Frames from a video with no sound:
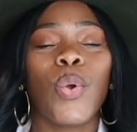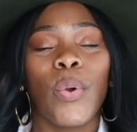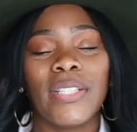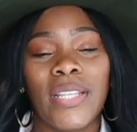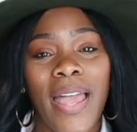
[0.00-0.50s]

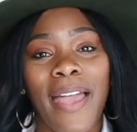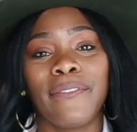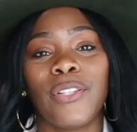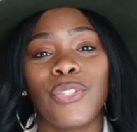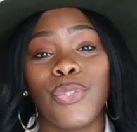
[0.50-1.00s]
going to
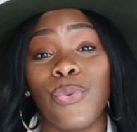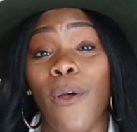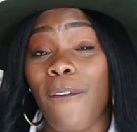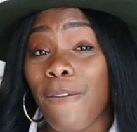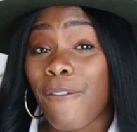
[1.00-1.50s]
have to
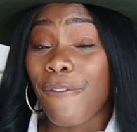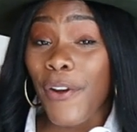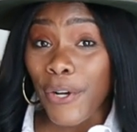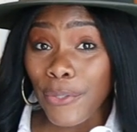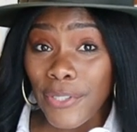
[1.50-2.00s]
do
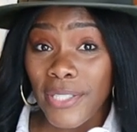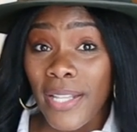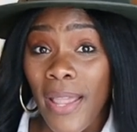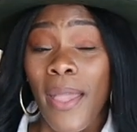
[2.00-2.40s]
first